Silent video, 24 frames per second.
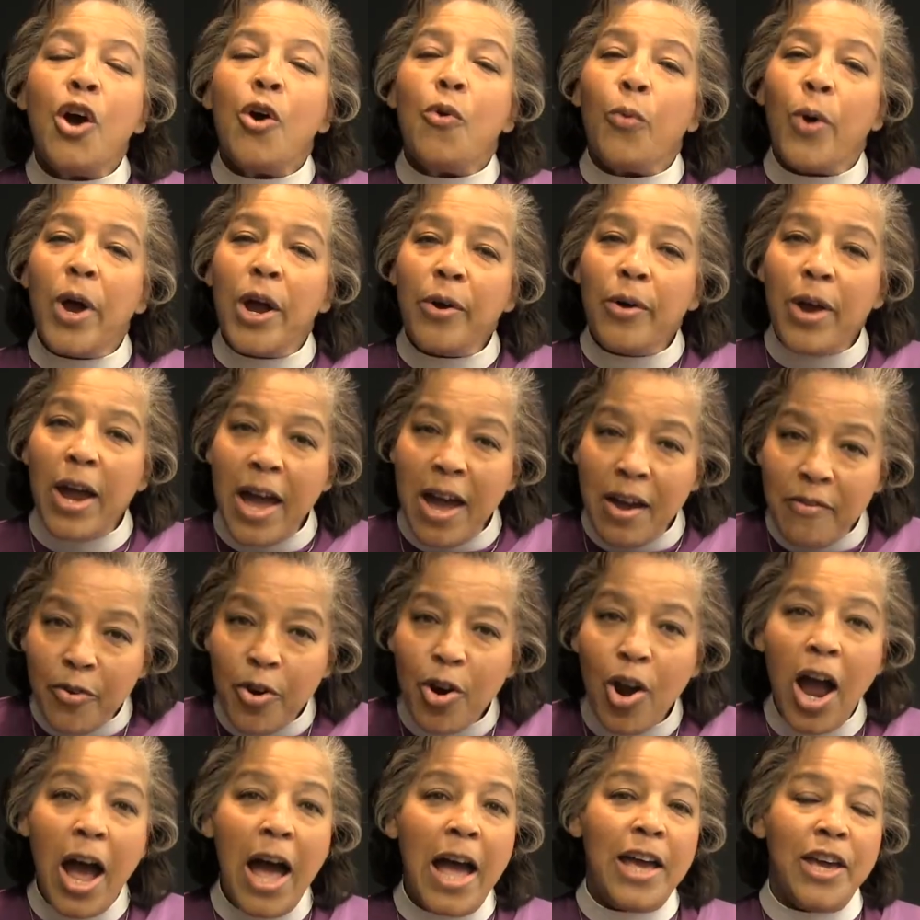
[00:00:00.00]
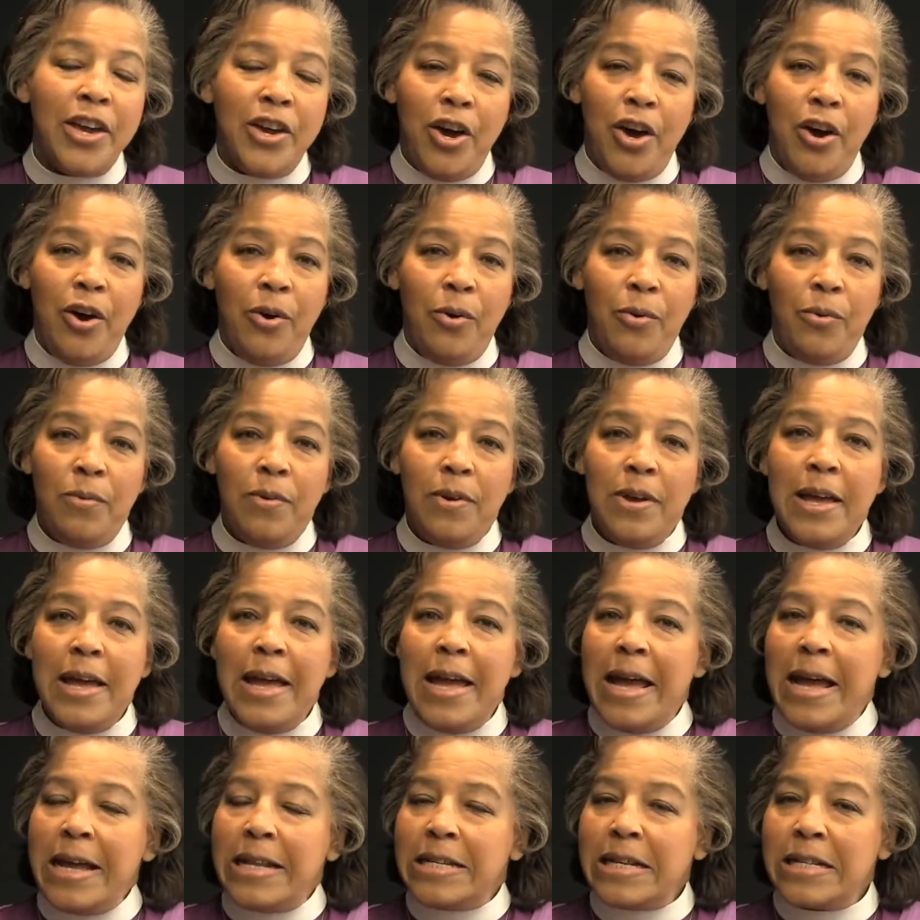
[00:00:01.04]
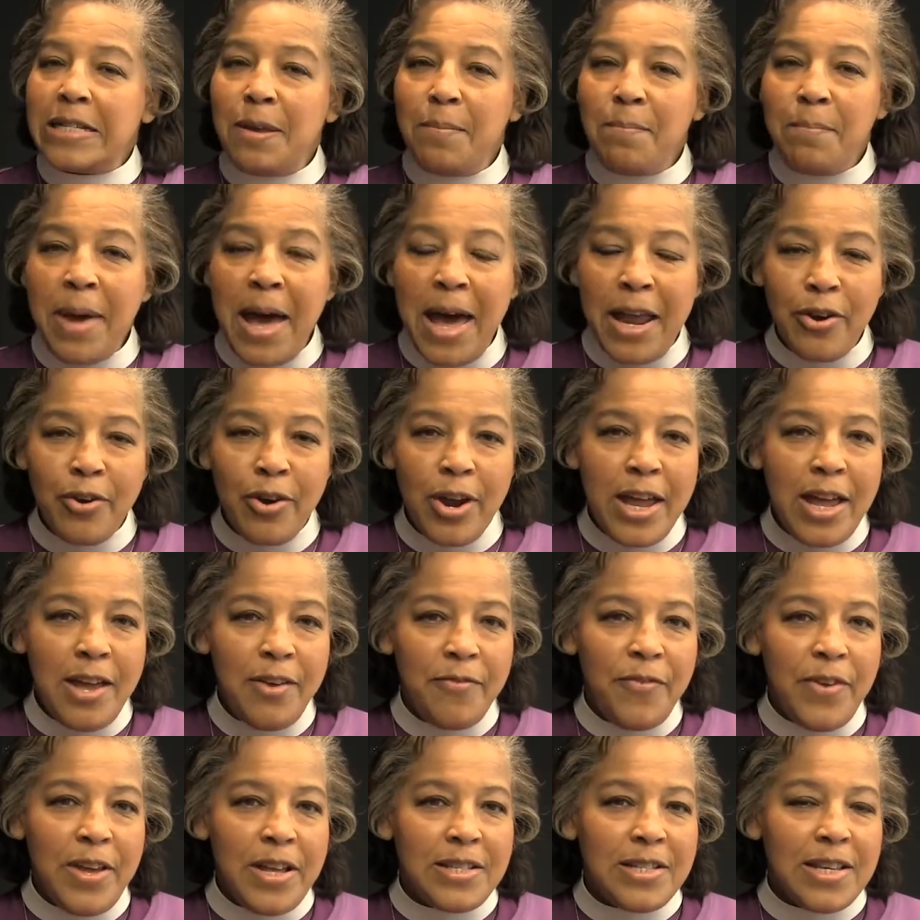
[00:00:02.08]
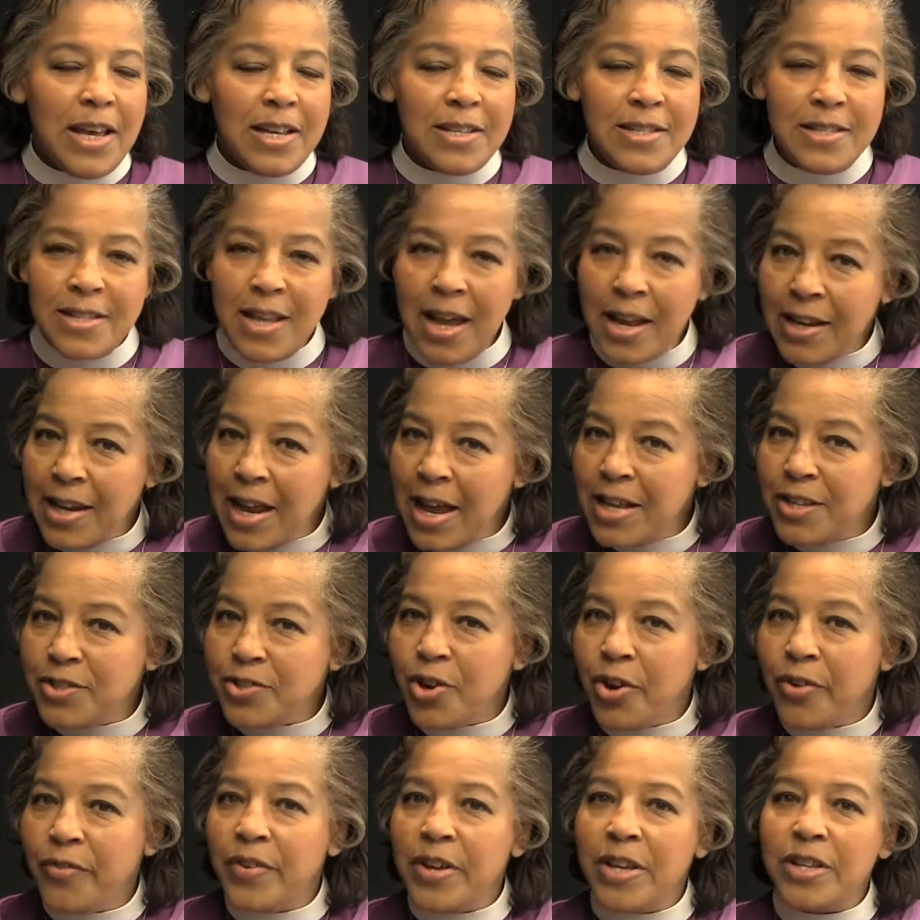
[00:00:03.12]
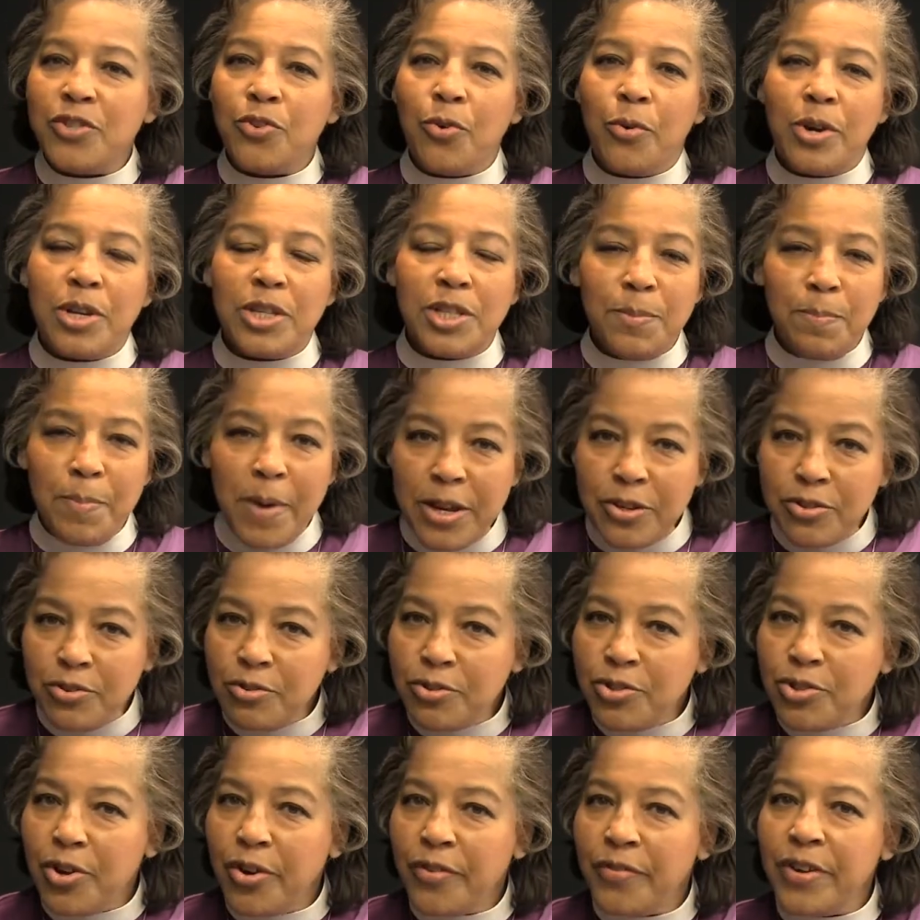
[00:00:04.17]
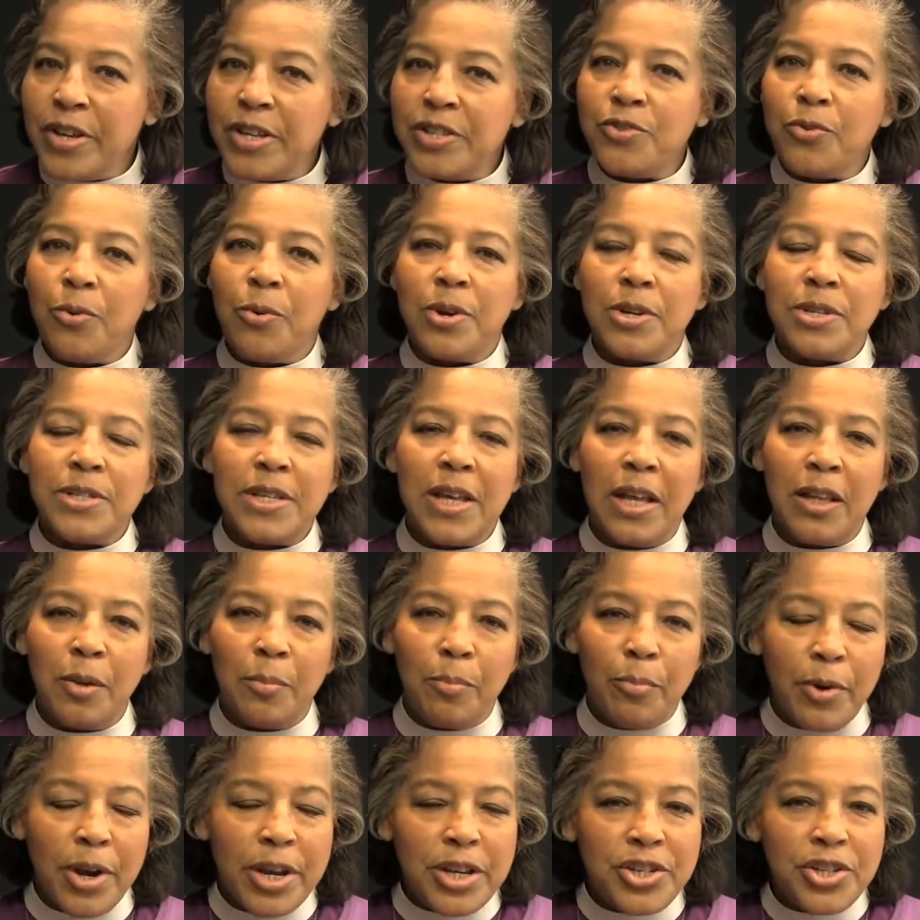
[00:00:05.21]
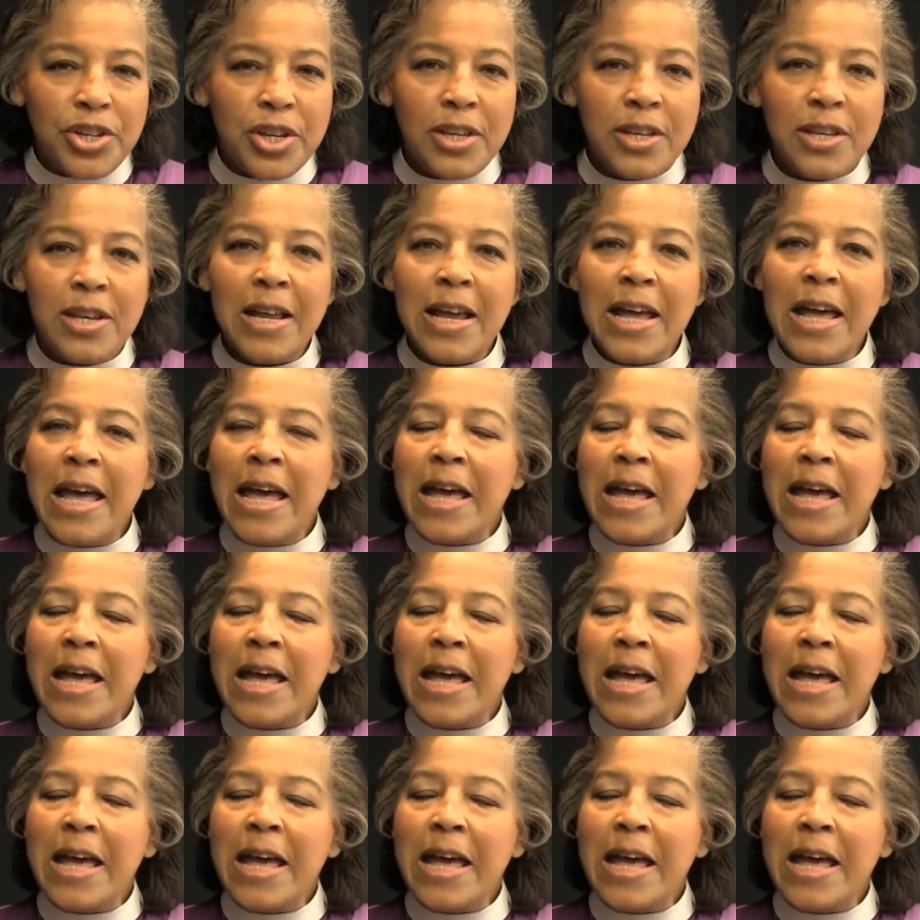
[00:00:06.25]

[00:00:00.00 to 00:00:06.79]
Wherever I go, doesn't matter if it's a Sunday service or a special service or a celebration,